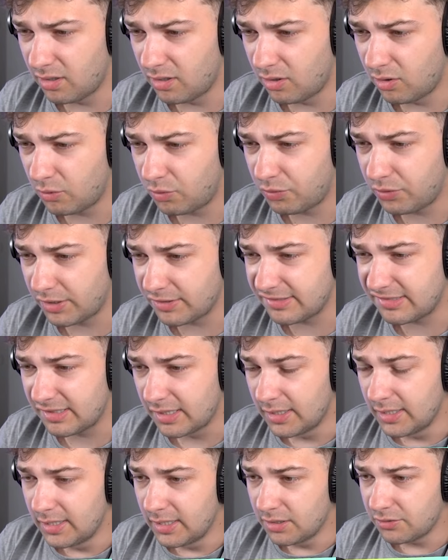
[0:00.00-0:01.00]
oh, there's
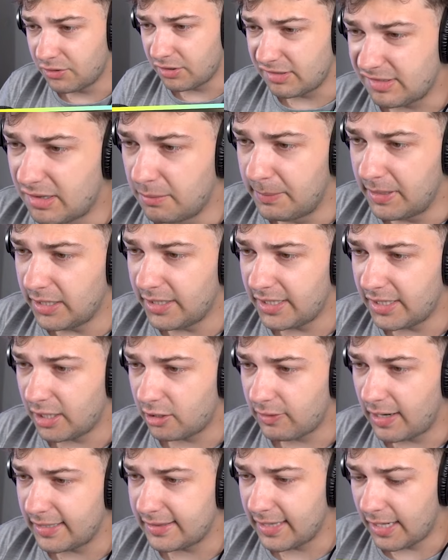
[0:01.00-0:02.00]
there's the
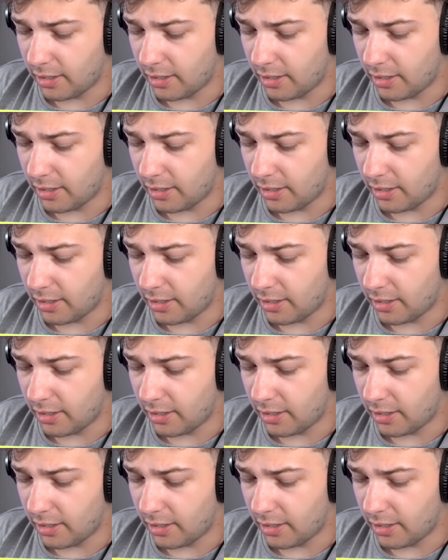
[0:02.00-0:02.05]
millionaire right